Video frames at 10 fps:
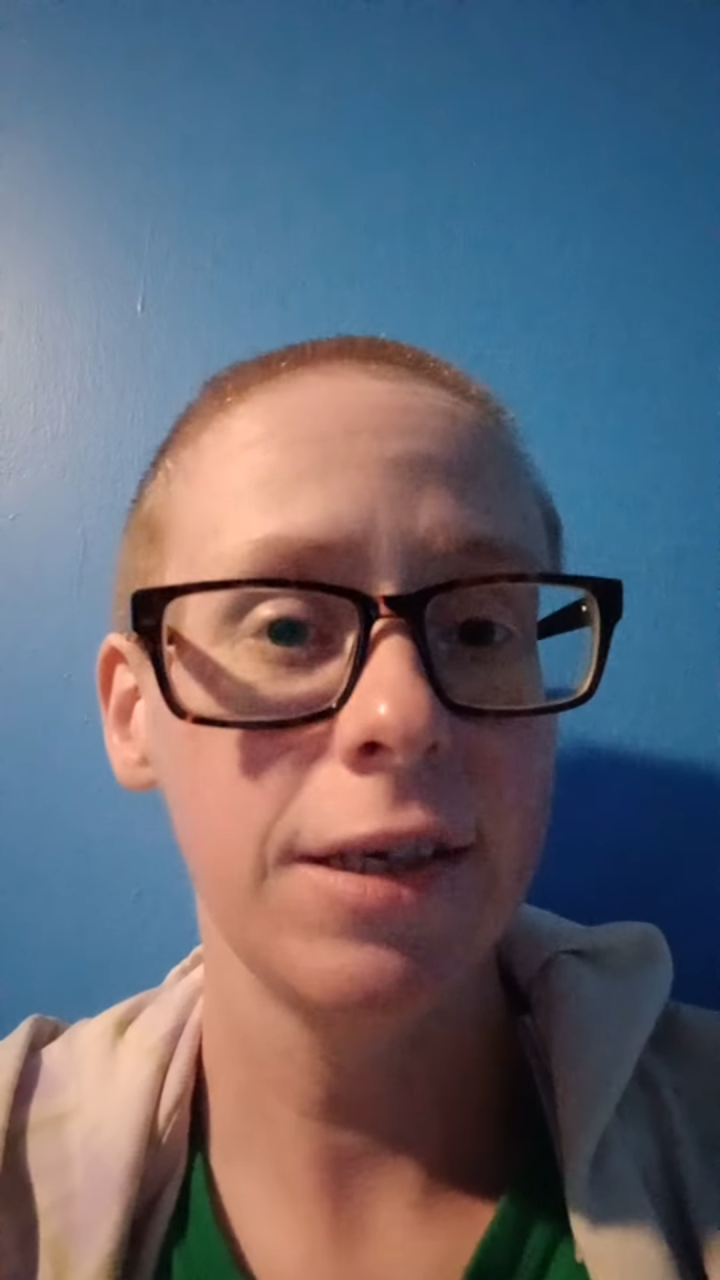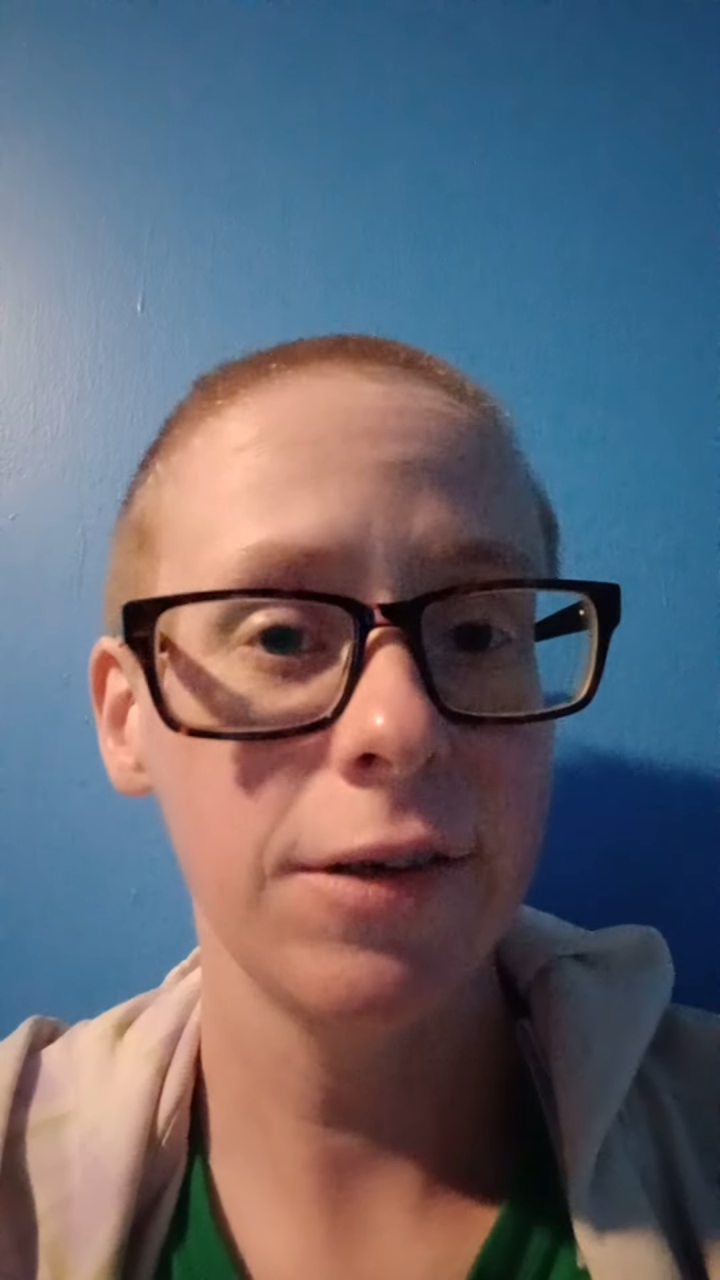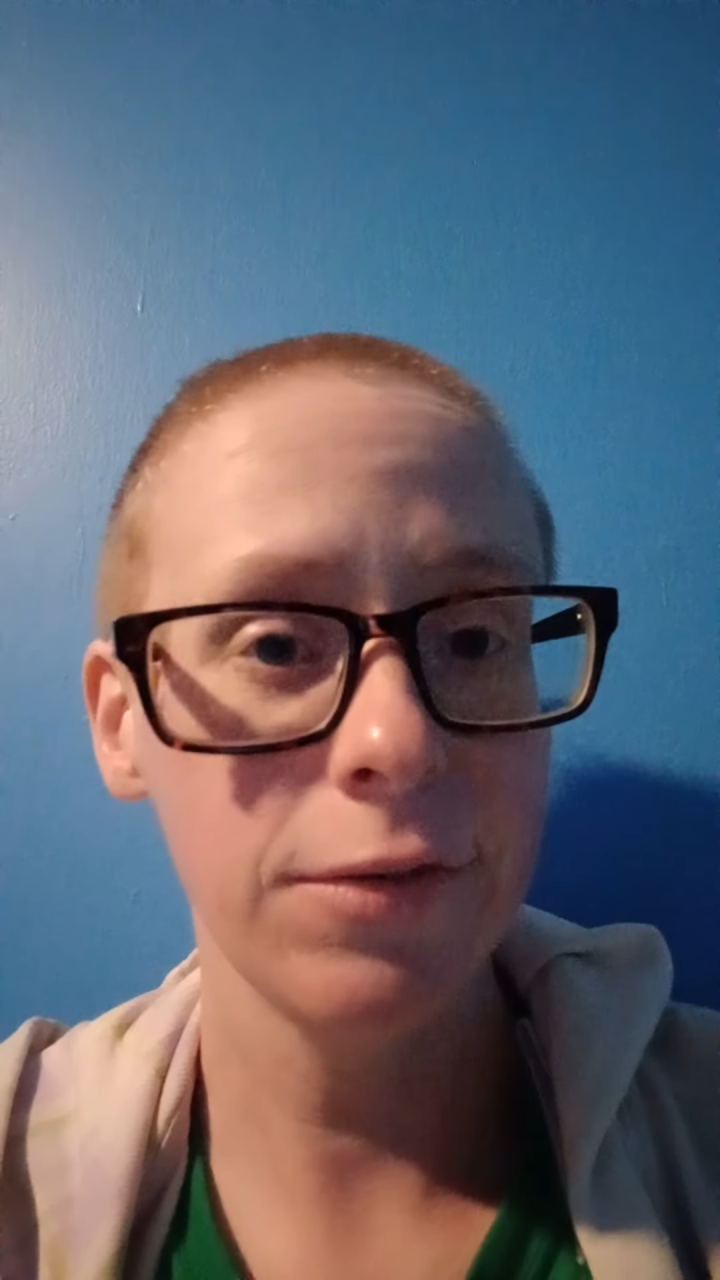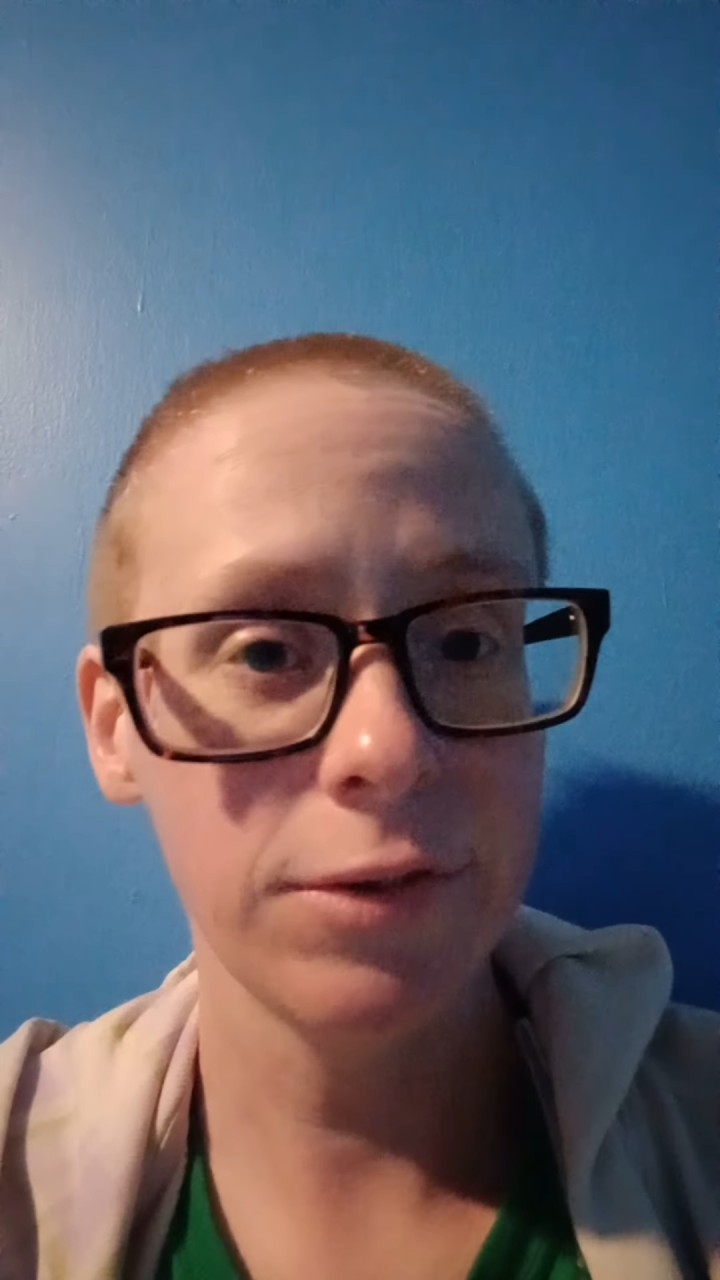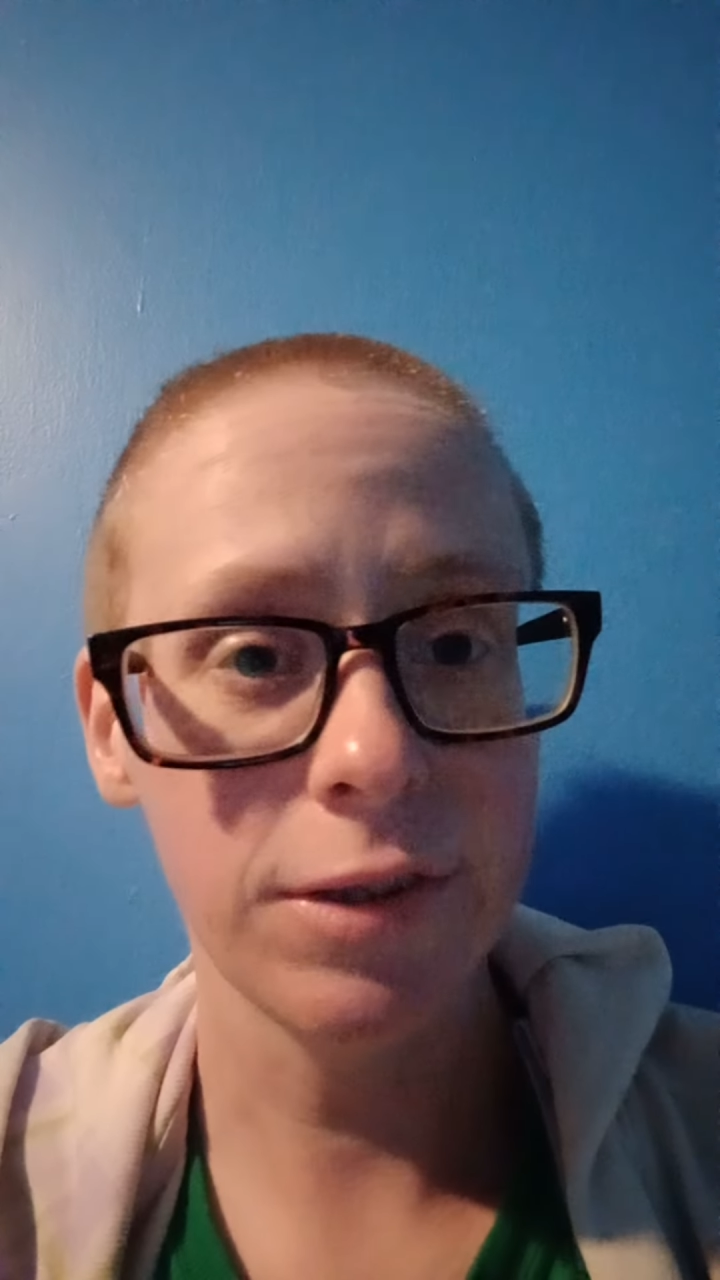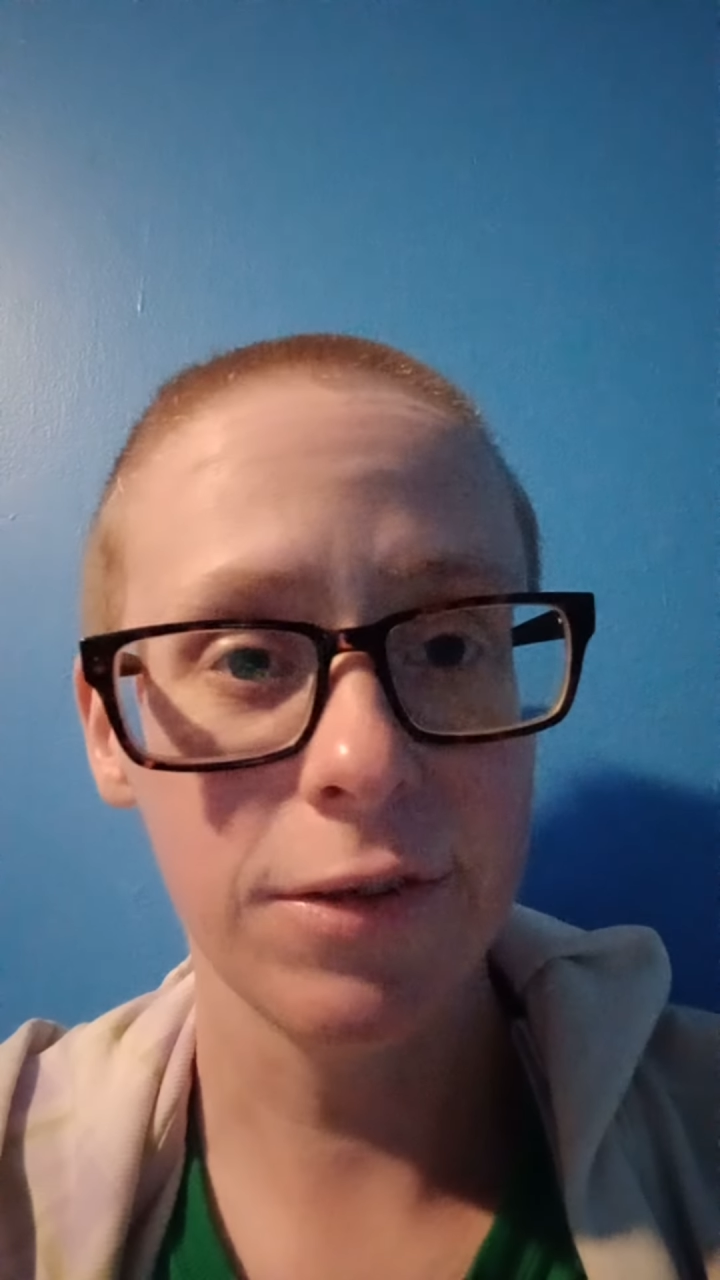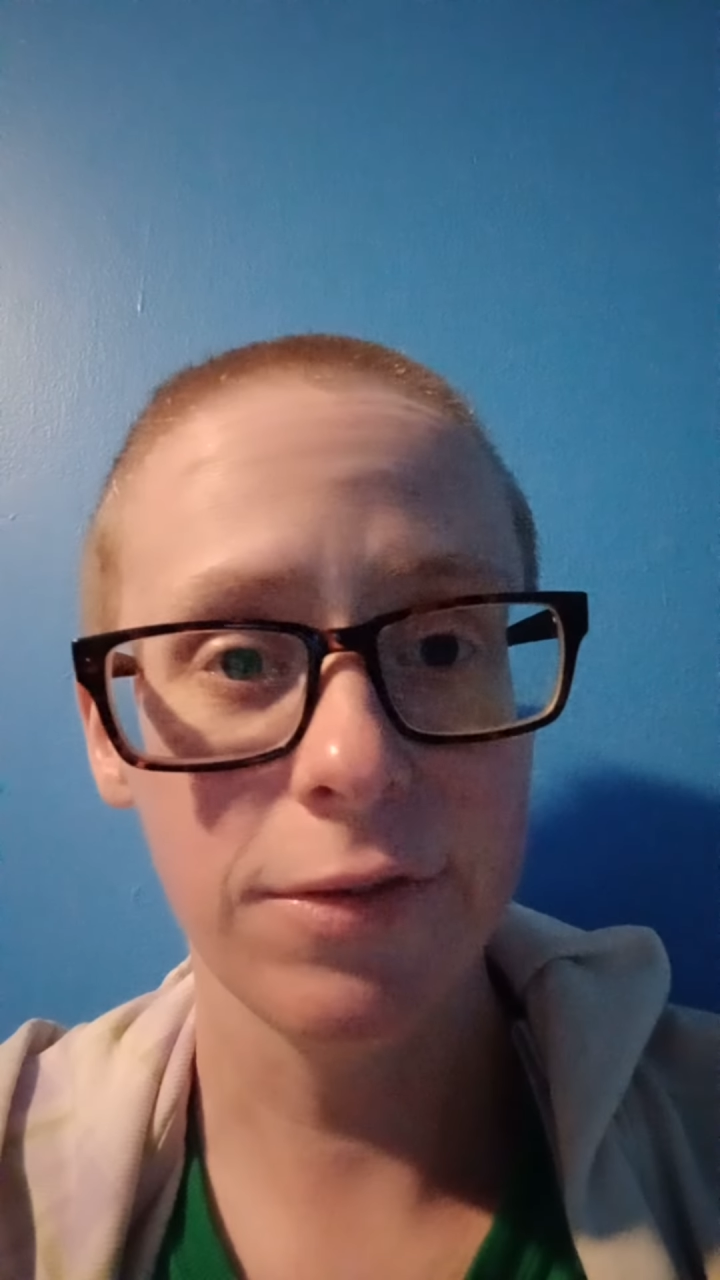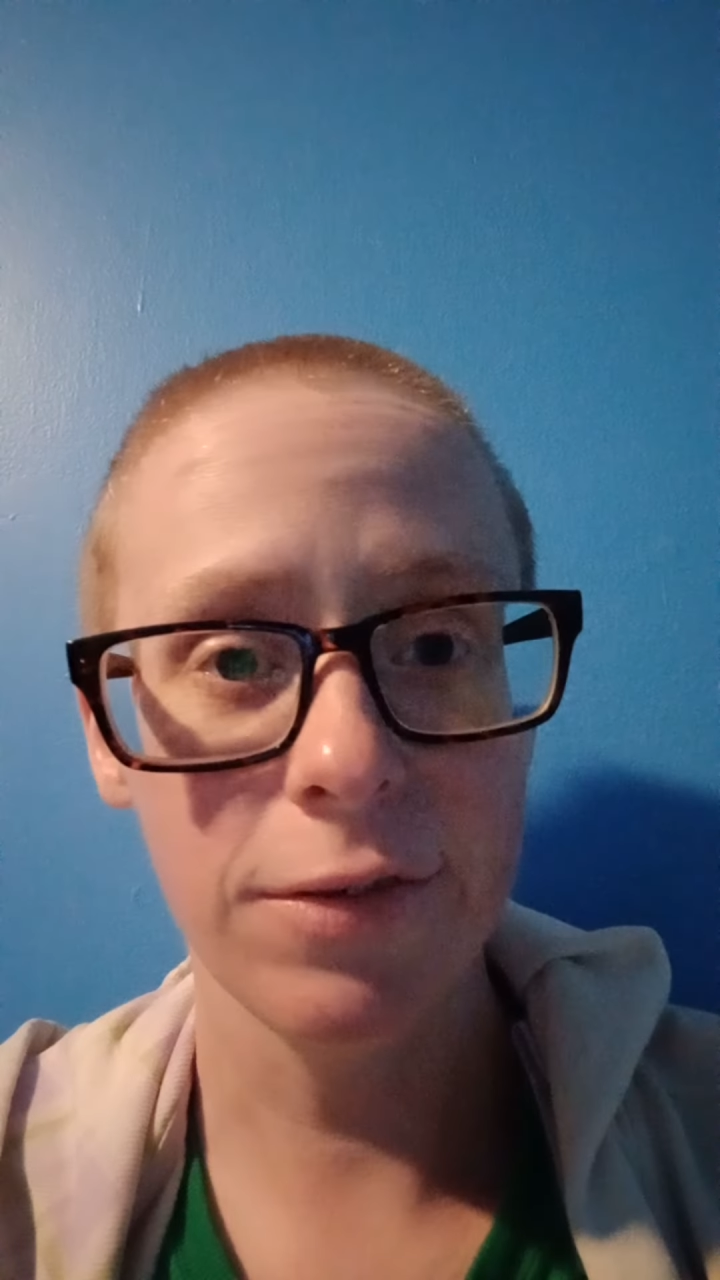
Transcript: care of yourselves,